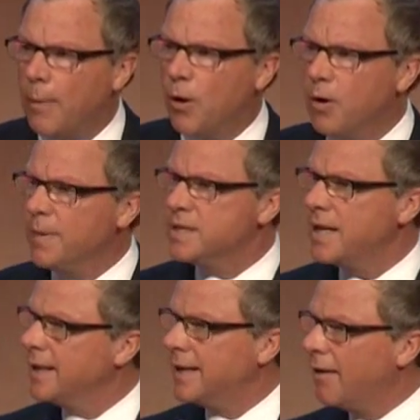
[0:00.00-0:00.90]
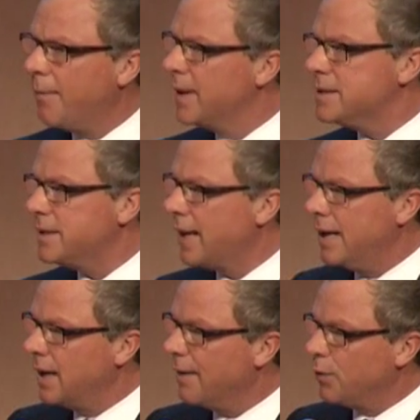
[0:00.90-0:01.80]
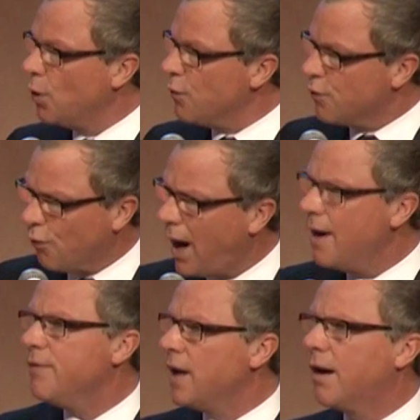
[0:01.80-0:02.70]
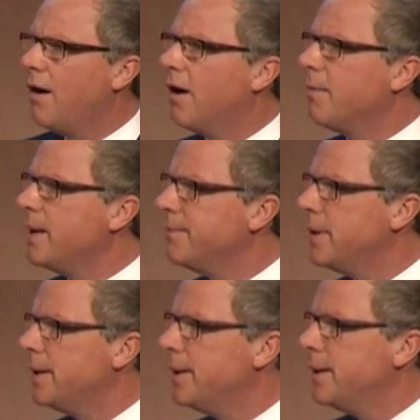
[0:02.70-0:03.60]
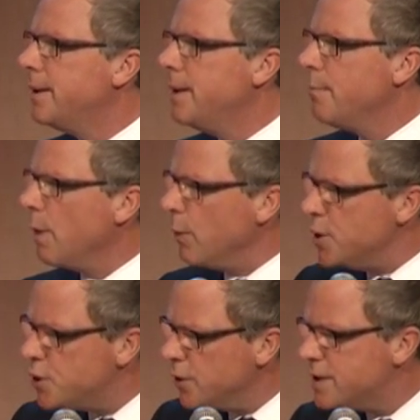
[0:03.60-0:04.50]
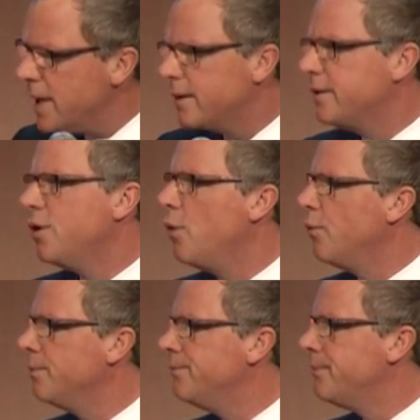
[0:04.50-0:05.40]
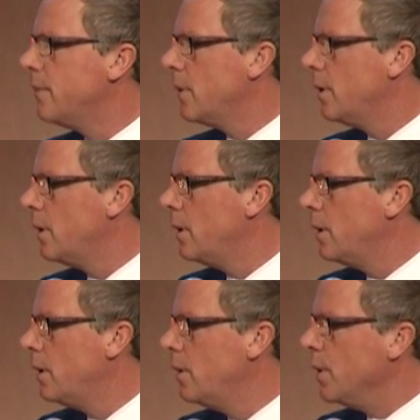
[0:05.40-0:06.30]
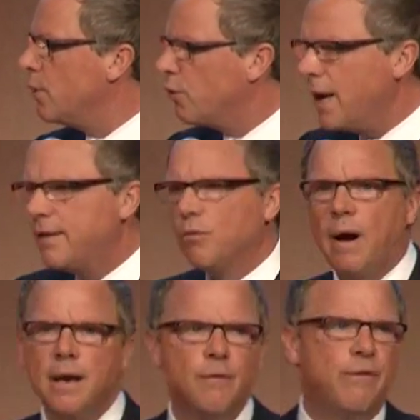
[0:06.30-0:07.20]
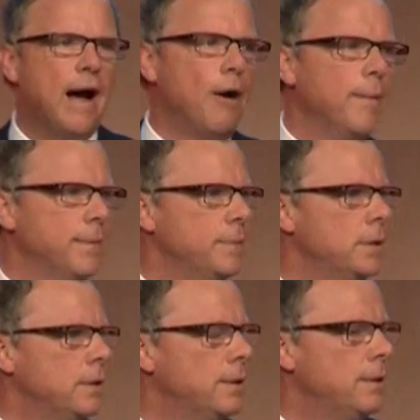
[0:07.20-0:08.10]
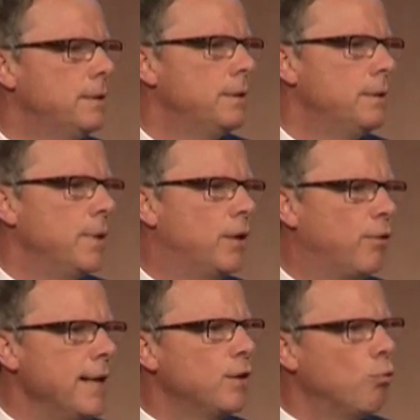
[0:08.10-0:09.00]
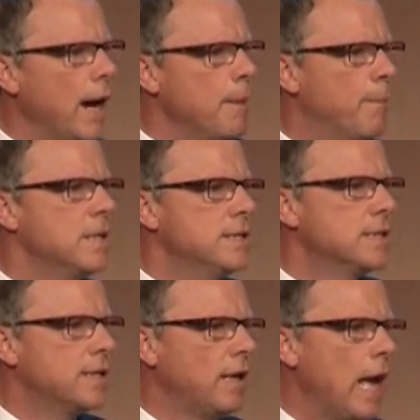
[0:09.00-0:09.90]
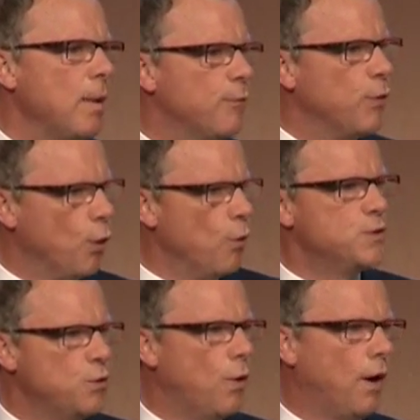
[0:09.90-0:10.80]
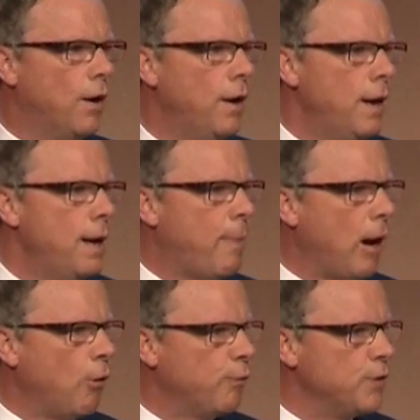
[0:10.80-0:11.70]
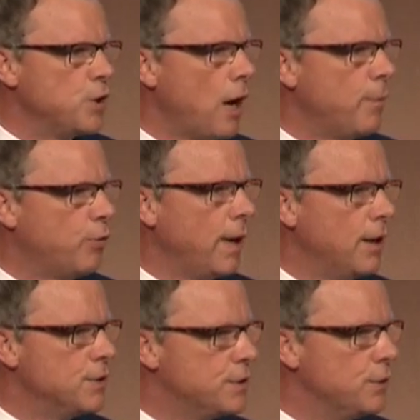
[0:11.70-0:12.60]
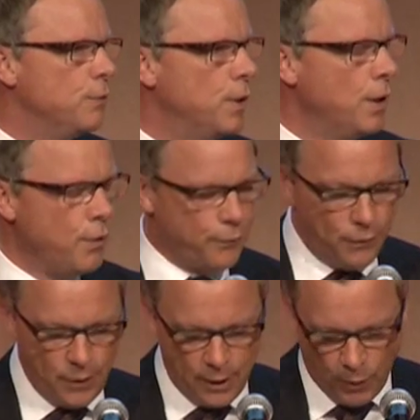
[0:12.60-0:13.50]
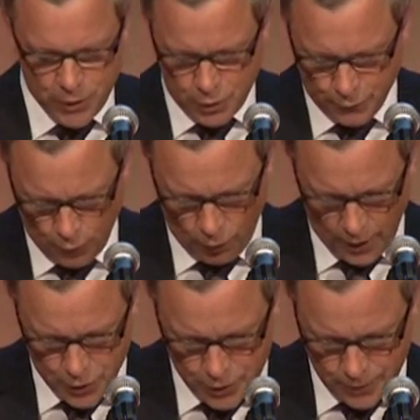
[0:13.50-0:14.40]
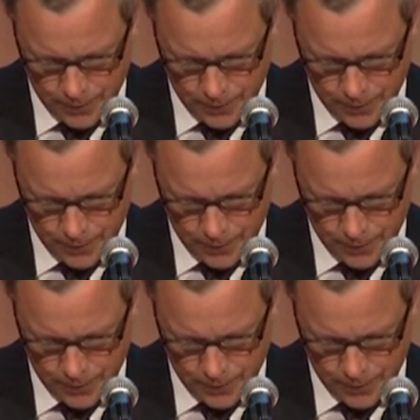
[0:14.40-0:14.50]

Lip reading: heard me say that governments at any level don't drive the economy, but we sure set the tone. We create the right environment. We create the right business climate for those who are powerful job creators in which to flourish.